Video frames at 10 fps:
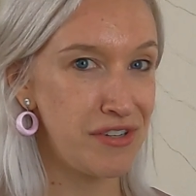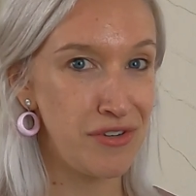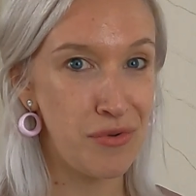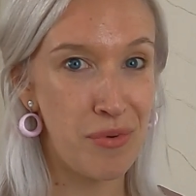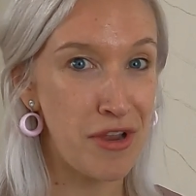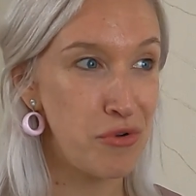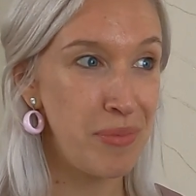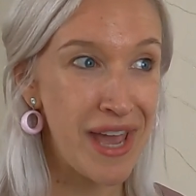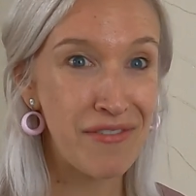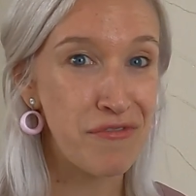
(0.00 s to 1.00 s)

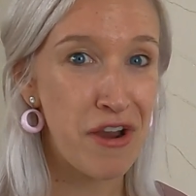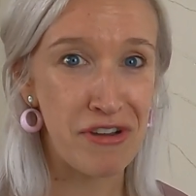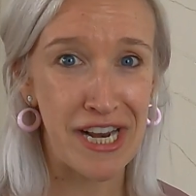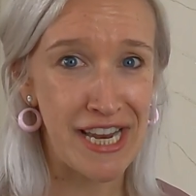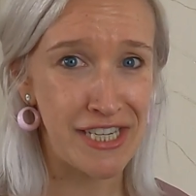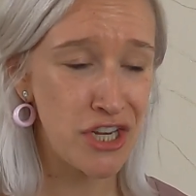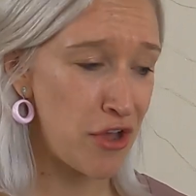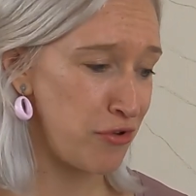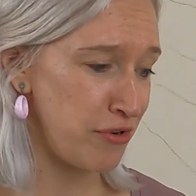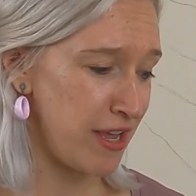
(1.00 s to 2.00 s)
normally have a very clear
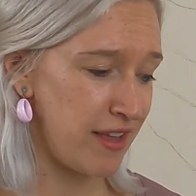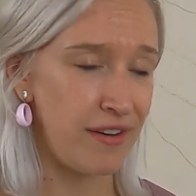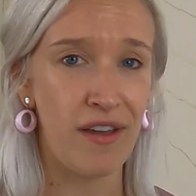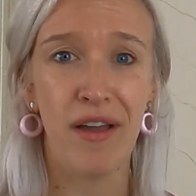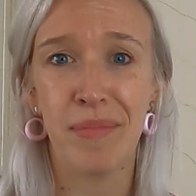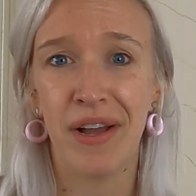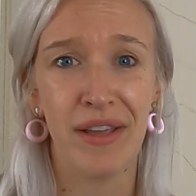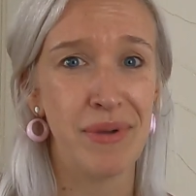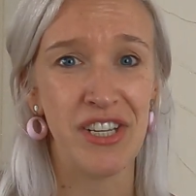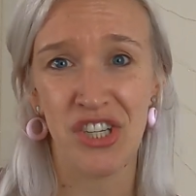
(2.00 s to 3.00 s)
tone, and
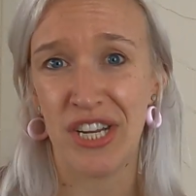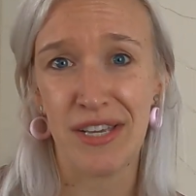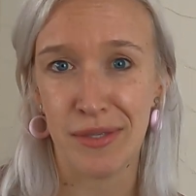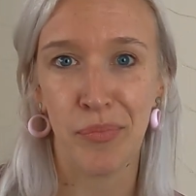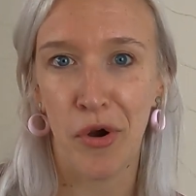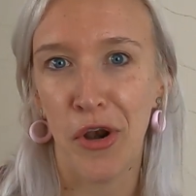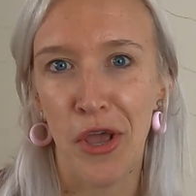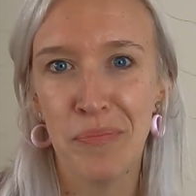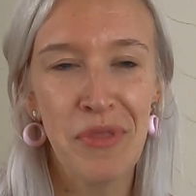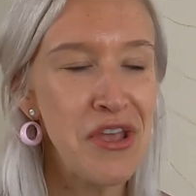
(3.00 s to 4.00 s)
I'm actually a
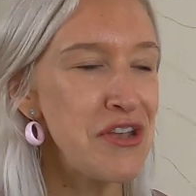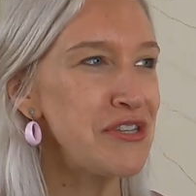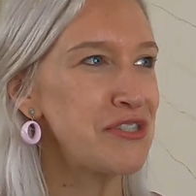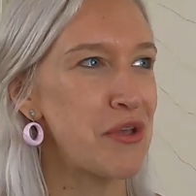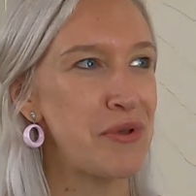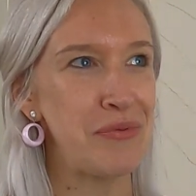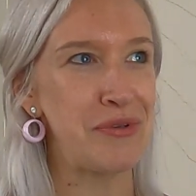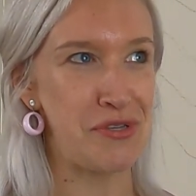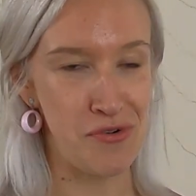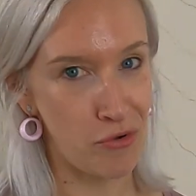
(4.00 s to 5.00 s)
soprano, so it
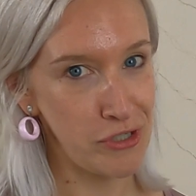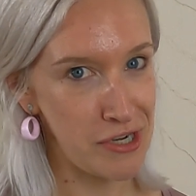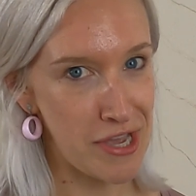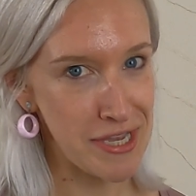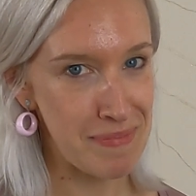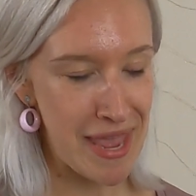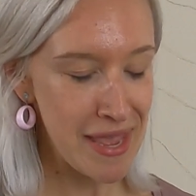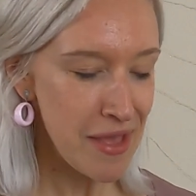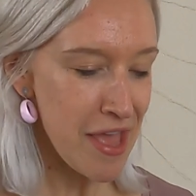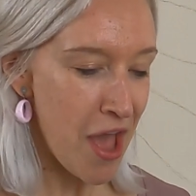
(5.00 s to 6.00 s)
was not like
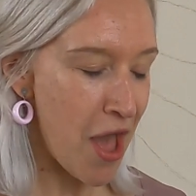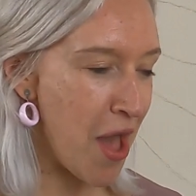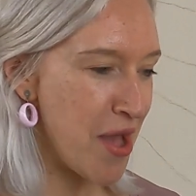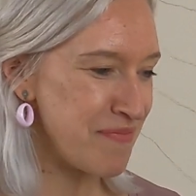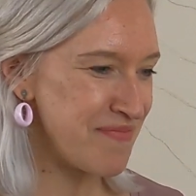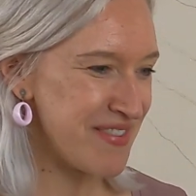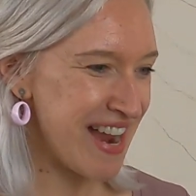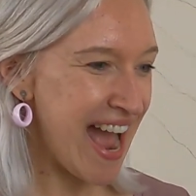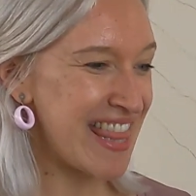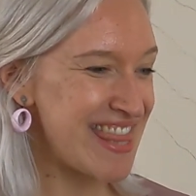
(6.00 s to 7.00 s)
me. And
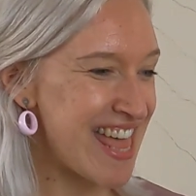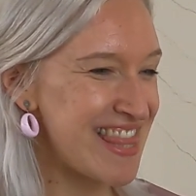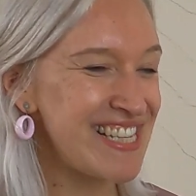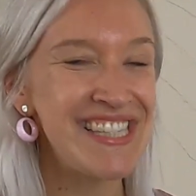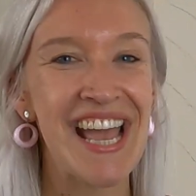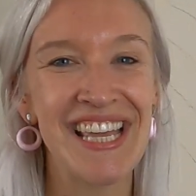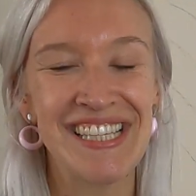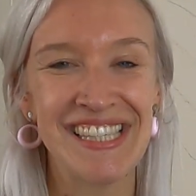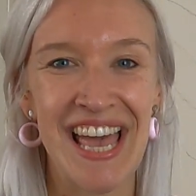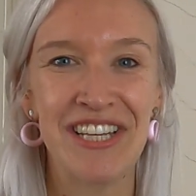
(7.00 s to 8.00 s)
then the
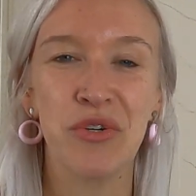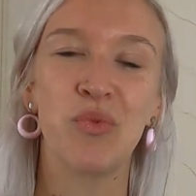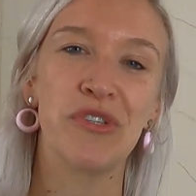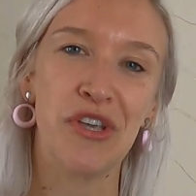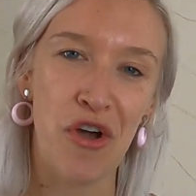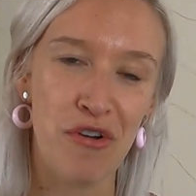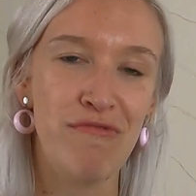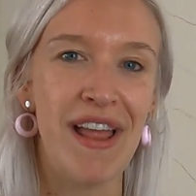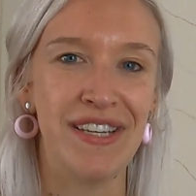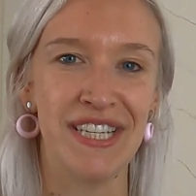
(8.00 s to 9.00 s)
second set was
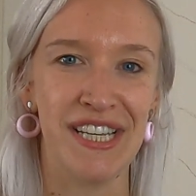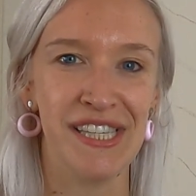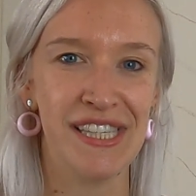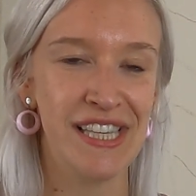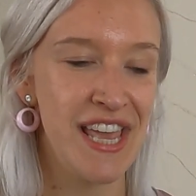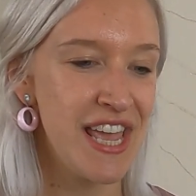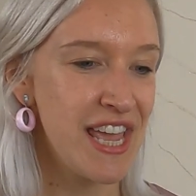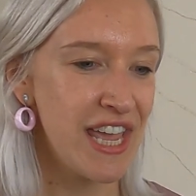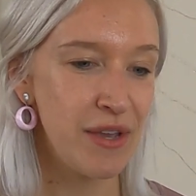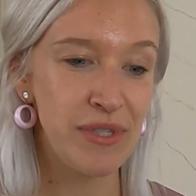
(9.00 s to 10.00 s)
horrendous.
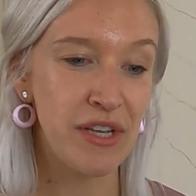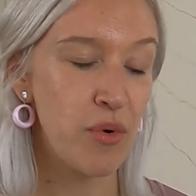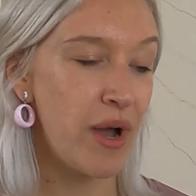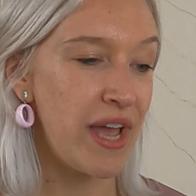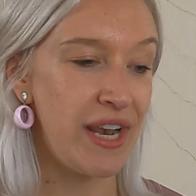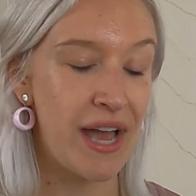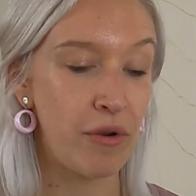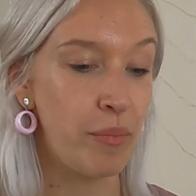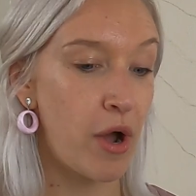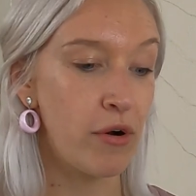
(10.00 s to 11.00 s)
It was in quite a
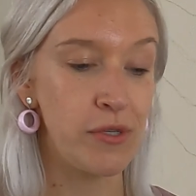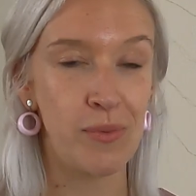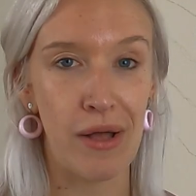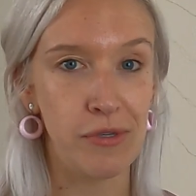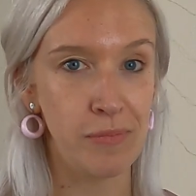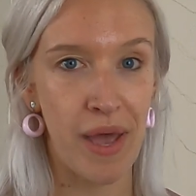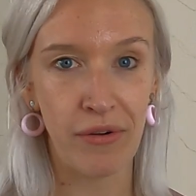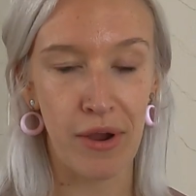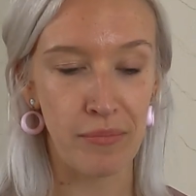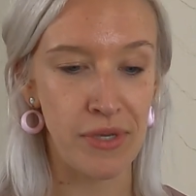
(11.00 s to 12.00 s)
loud bar as well. It was
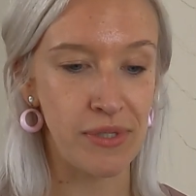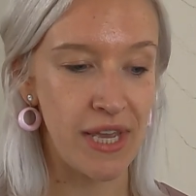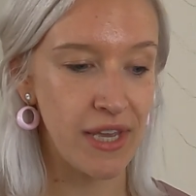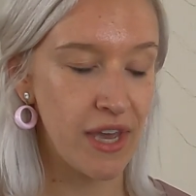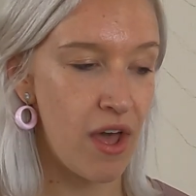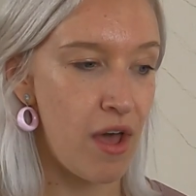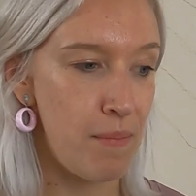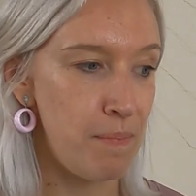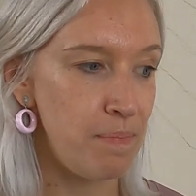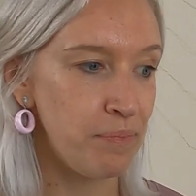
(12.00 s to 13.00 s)
background music,
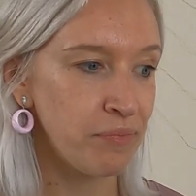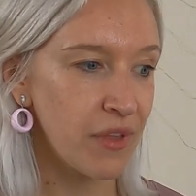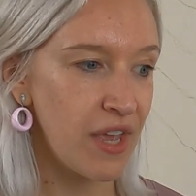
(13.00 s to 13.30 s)
and